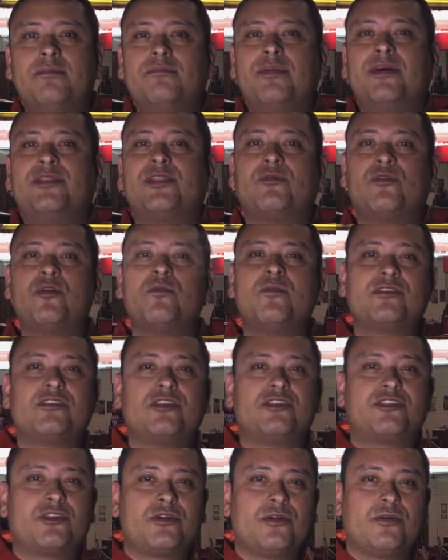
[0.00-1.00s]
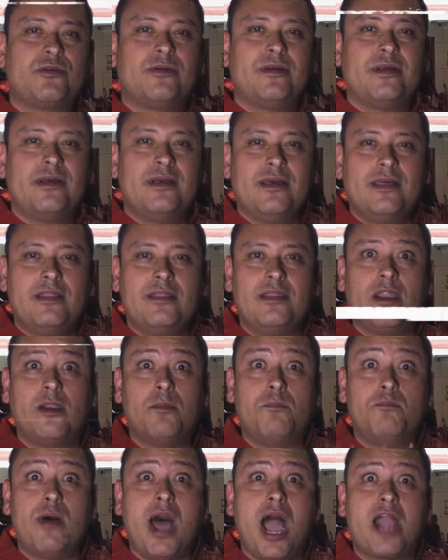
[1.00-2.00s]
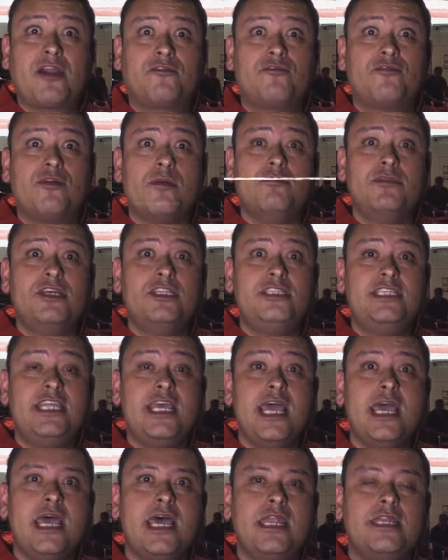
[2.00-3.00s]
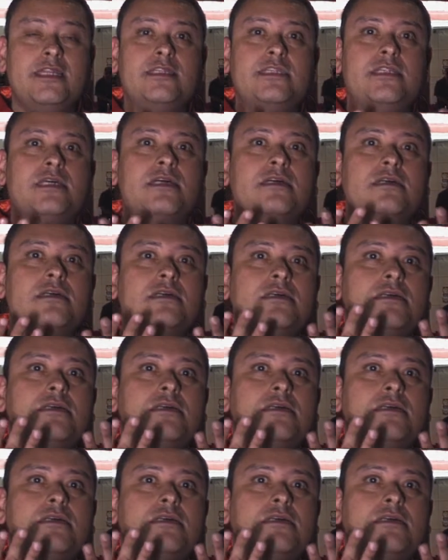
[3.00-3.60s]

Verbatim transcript: But the rumors are true. They're back from the dead.